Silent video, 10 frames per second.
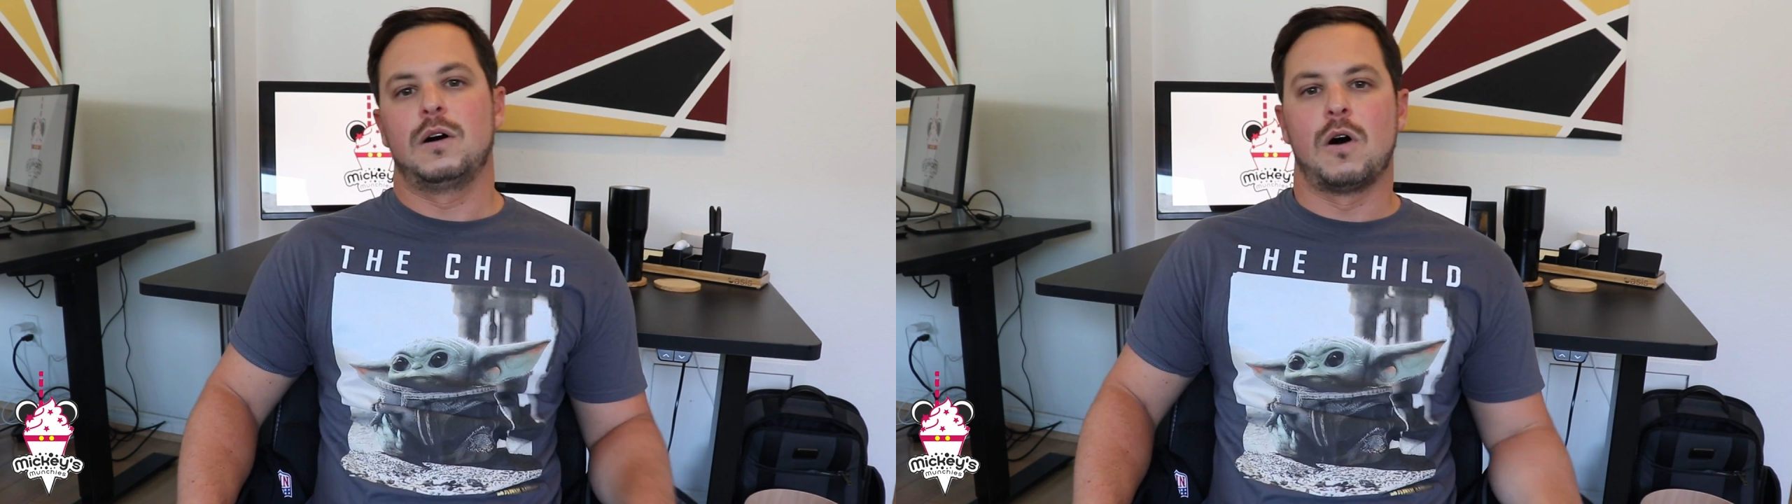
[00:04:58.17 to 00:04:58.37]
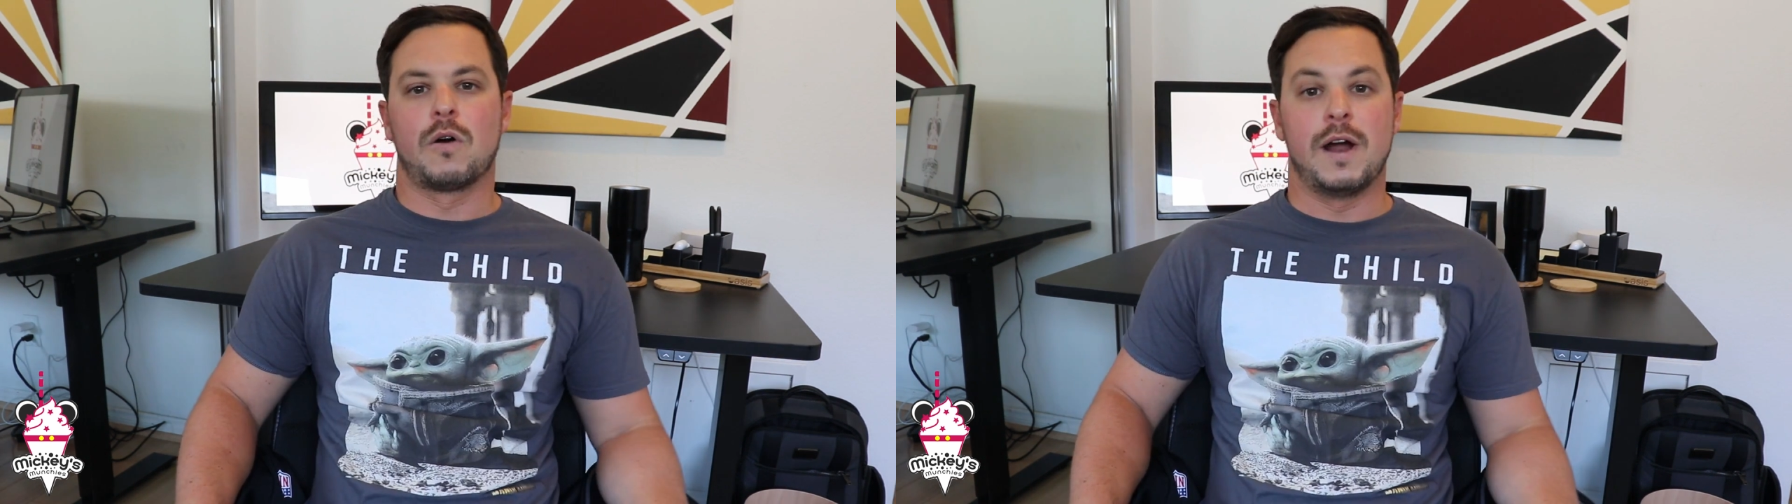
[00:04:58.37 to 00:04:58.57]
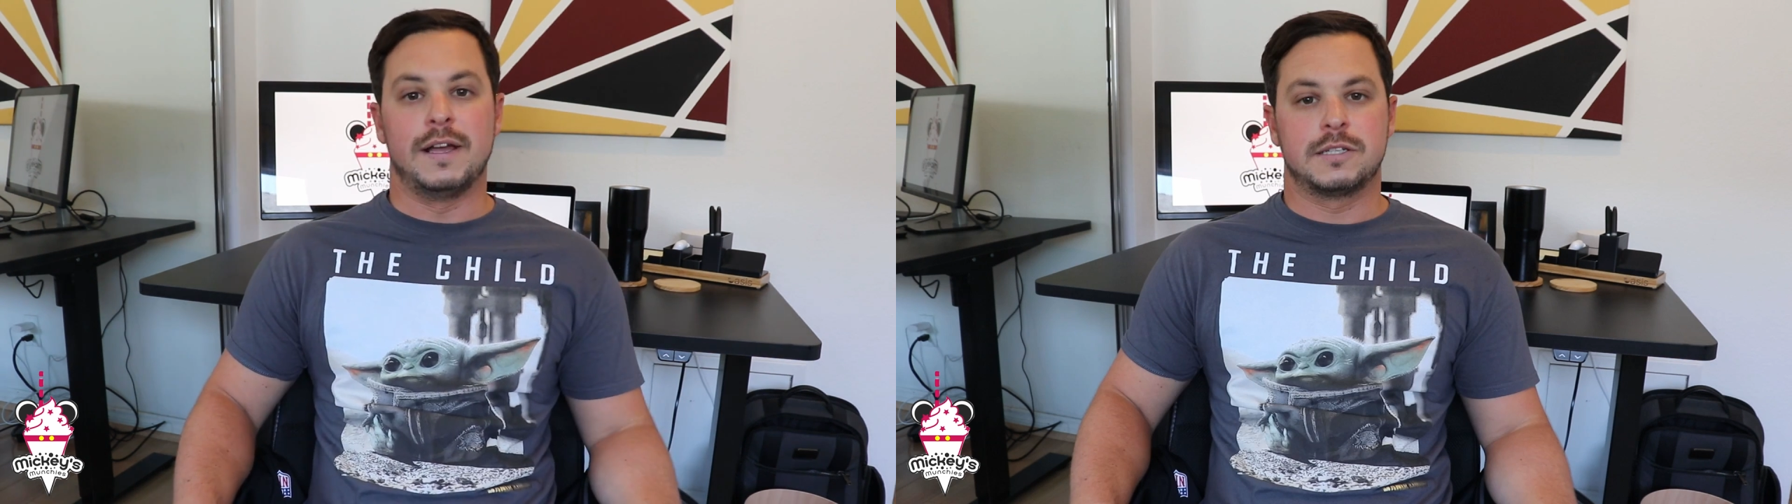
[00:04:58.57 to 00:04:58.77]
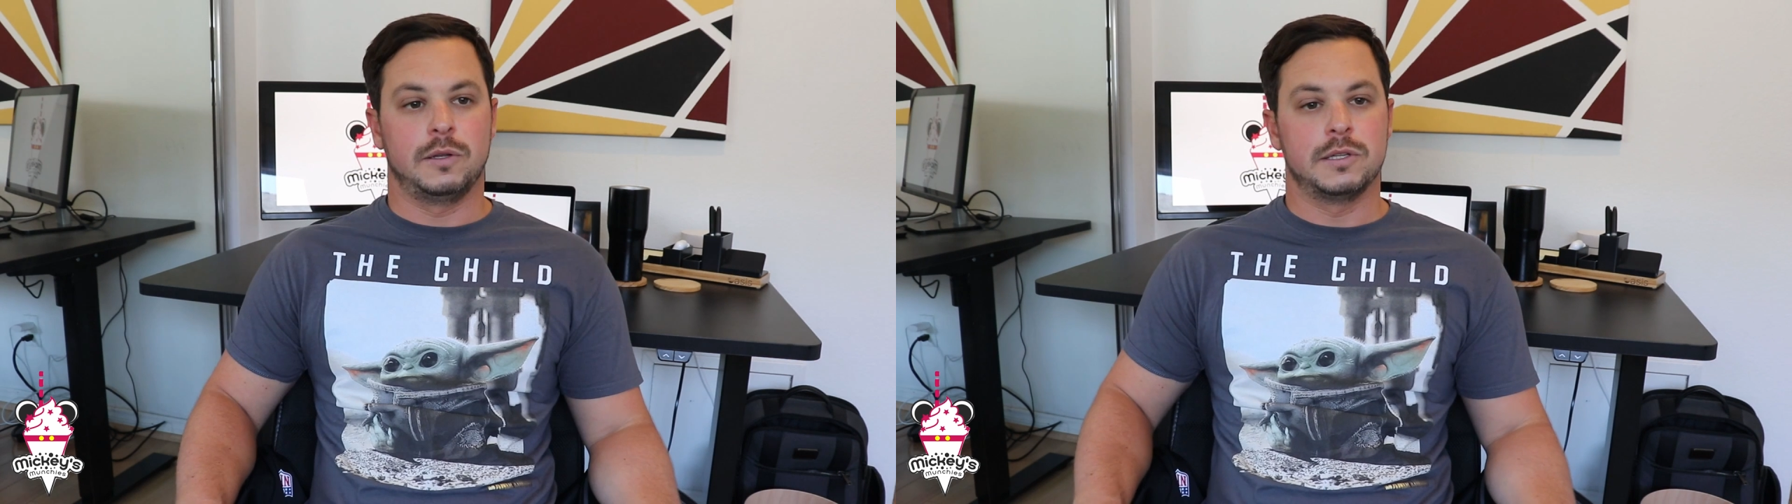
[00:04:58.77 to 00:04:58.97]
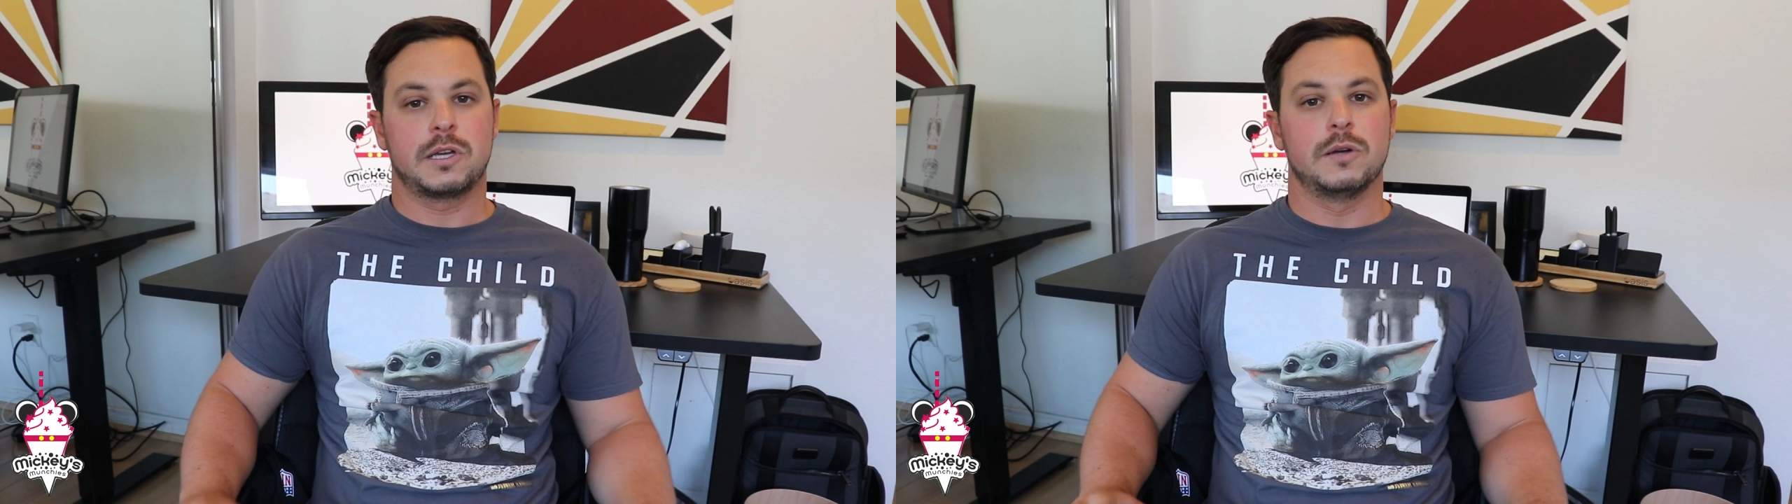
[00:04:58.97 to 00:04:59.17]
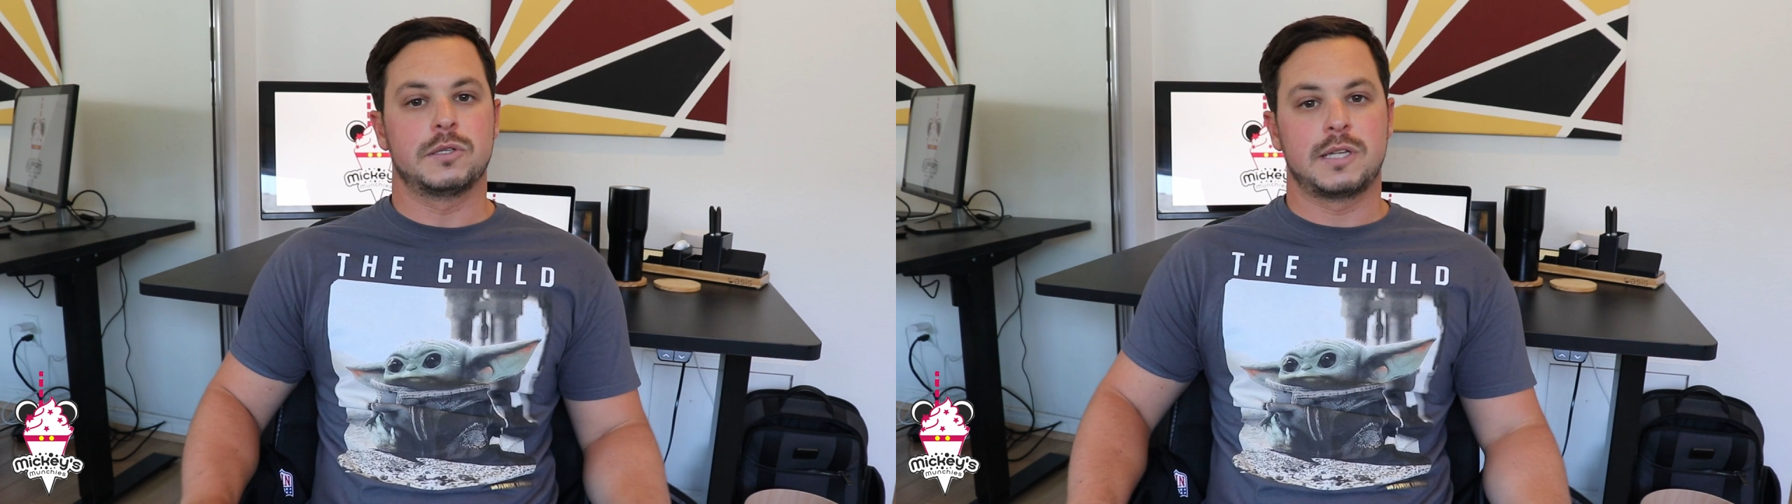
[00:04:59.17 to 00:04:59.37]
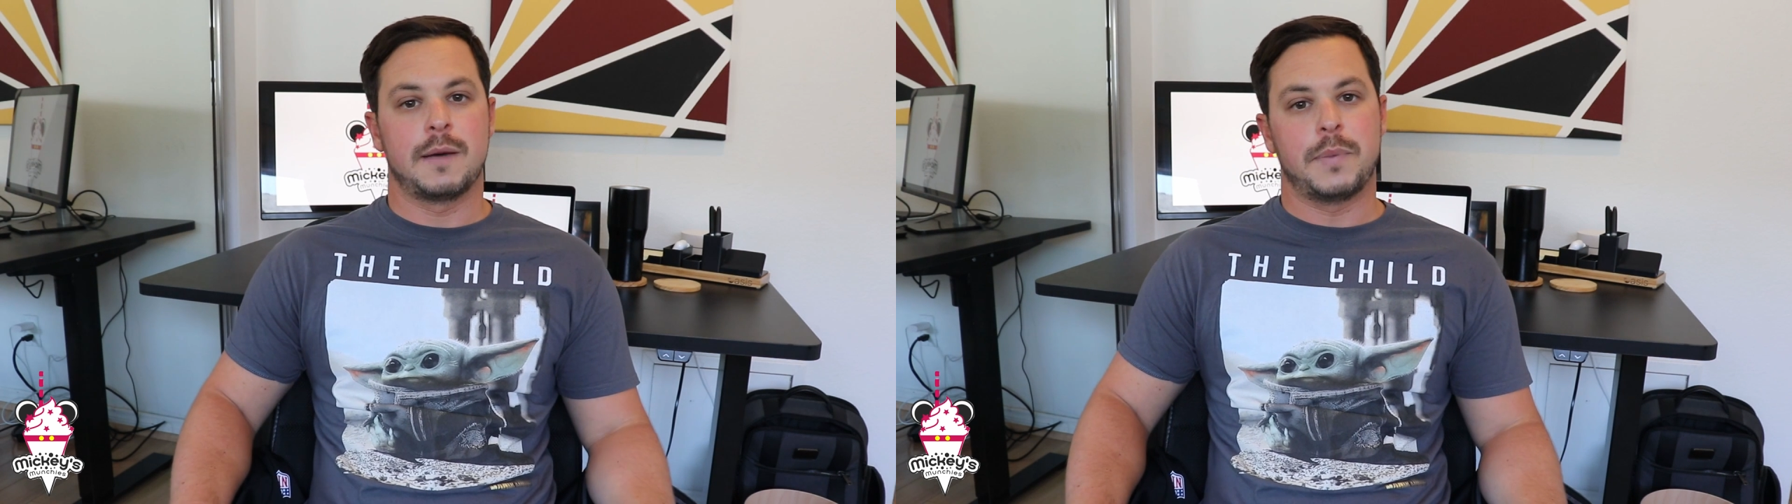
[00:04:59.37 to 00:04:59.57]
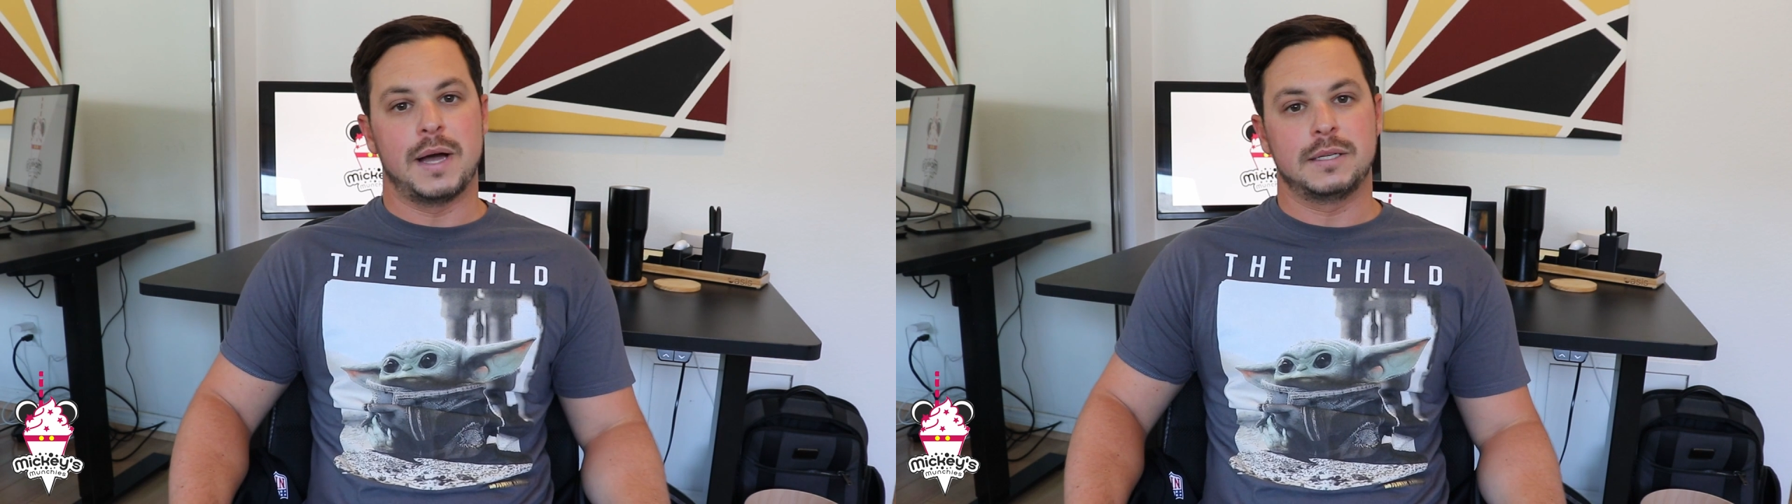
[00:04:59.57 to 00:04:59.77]
All right, so let's go
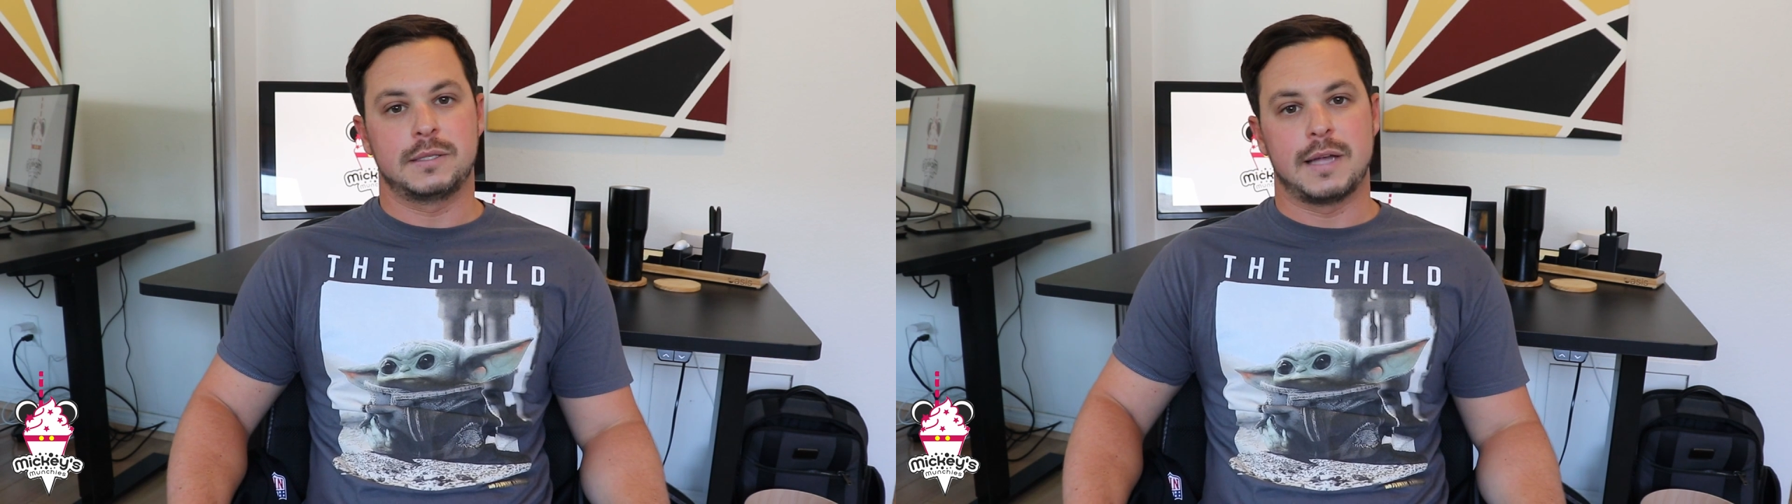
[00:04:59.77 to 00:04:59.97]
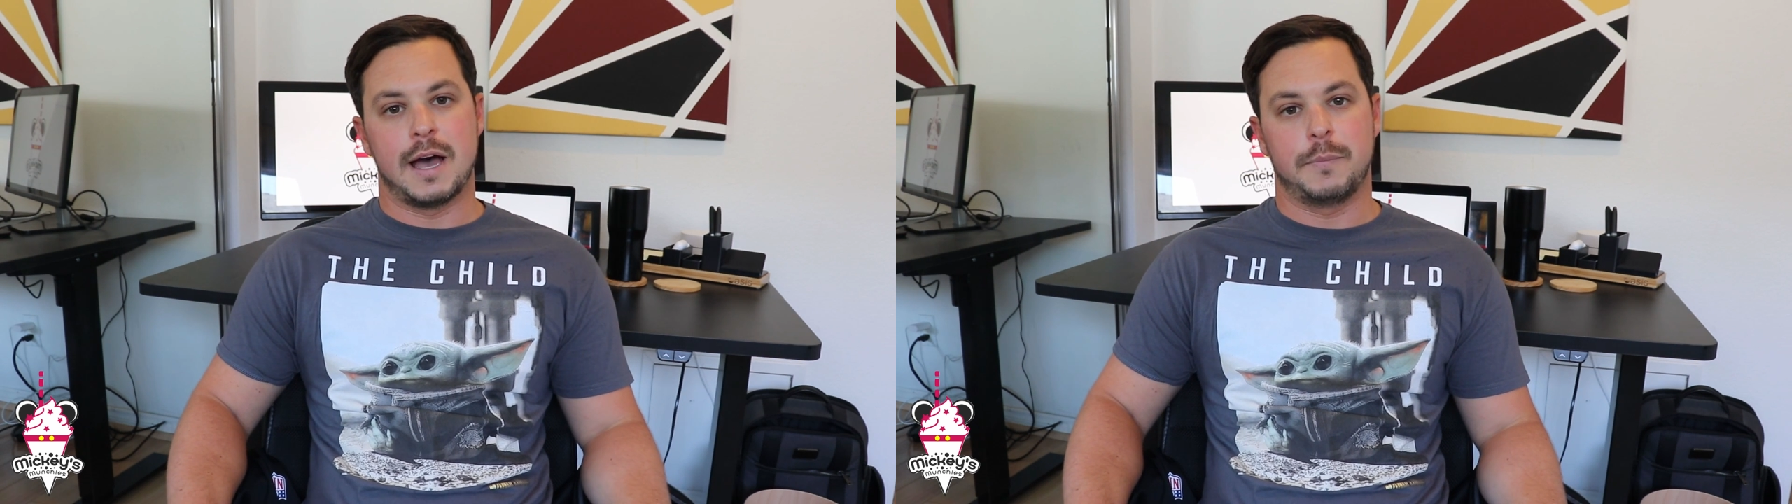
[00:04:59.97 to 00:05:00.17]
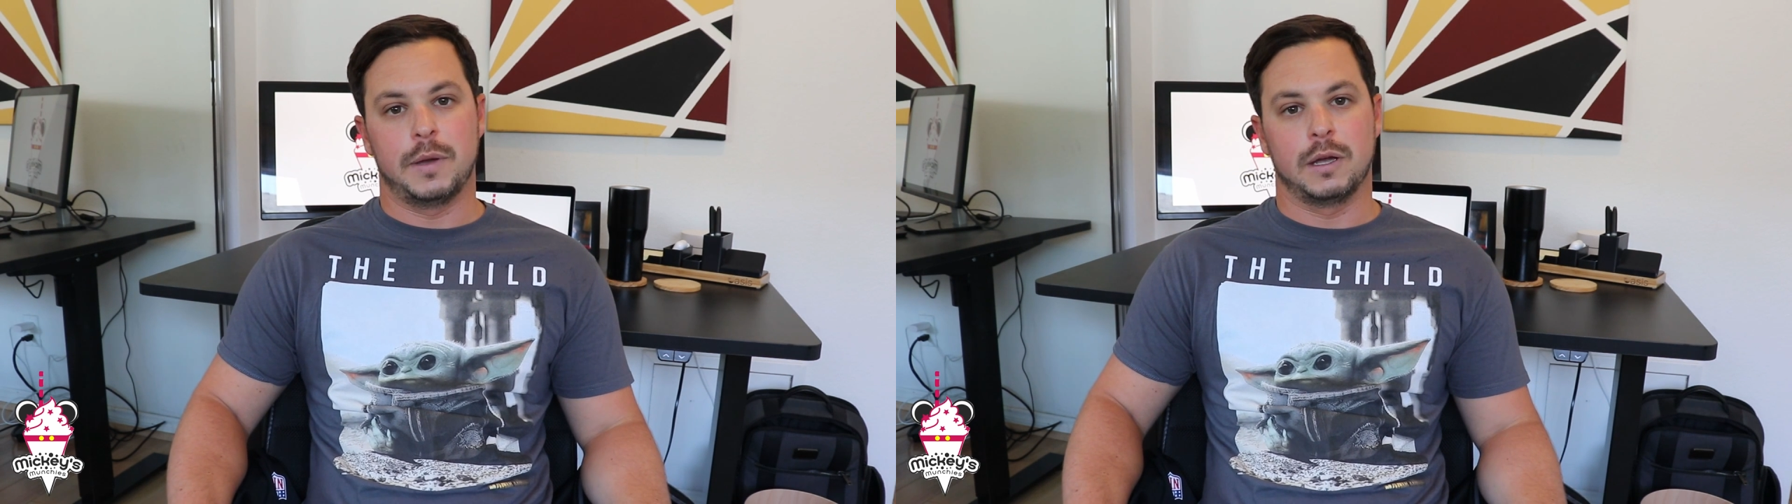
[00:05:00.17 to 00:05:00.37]
step by step